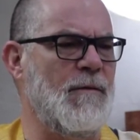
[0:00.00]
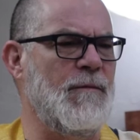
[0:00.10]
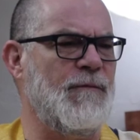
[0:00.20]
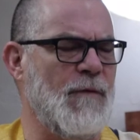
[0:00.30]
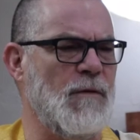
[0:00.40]

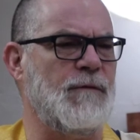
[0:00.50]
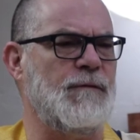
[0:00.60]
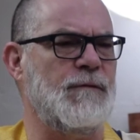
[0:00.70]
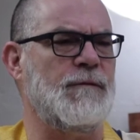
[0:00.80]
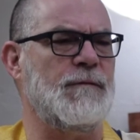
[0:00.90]

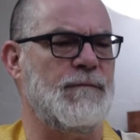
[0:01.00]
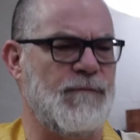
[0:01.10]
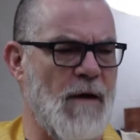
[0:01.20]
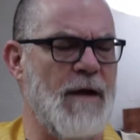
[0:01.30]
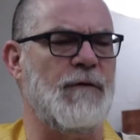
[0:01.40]

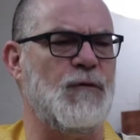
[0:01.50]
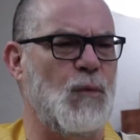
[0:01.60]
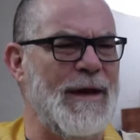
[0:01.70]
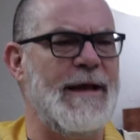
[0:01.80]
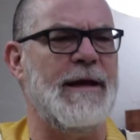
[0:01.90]
friars
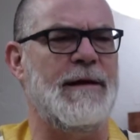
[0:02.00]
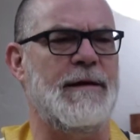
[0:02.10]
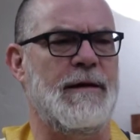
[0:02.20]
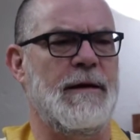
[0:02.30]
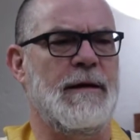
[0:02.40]

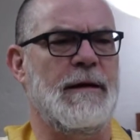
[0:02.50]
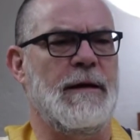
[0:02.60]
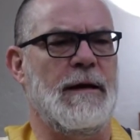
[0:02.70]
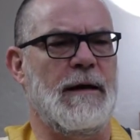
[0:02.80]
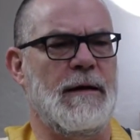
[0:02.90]
weaken
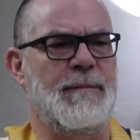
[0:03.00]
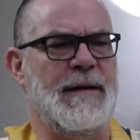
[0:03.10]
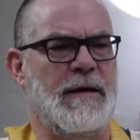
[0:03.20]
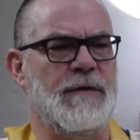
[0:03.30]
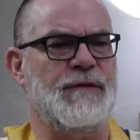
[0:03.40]

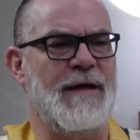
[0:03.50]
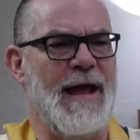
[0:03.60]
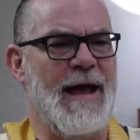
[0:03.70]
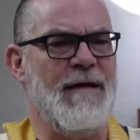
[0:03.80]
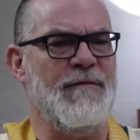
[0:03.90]
because they
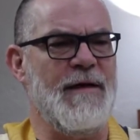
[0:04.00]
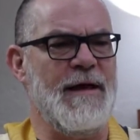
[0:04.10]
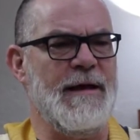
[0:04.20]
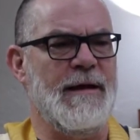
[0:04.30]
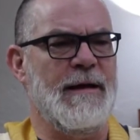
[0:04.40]
have
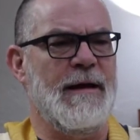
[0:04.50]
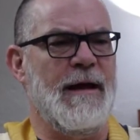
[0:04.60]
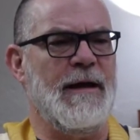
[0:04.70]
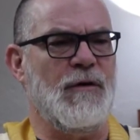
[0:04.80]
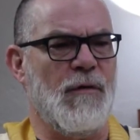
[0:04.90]

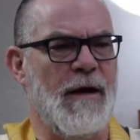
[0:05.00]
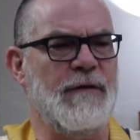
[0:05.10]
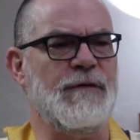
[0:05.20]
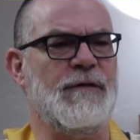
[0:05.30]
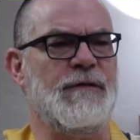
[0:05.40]
a
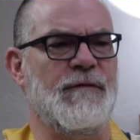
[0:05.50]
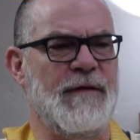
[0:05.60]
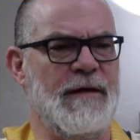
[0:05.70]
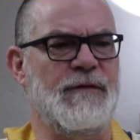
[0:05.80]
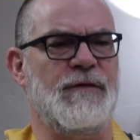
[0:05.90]
crisis
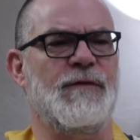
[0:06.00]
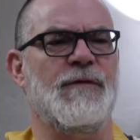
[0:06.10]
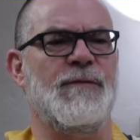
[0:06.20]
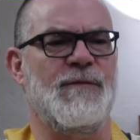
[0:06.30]
of Easter faith.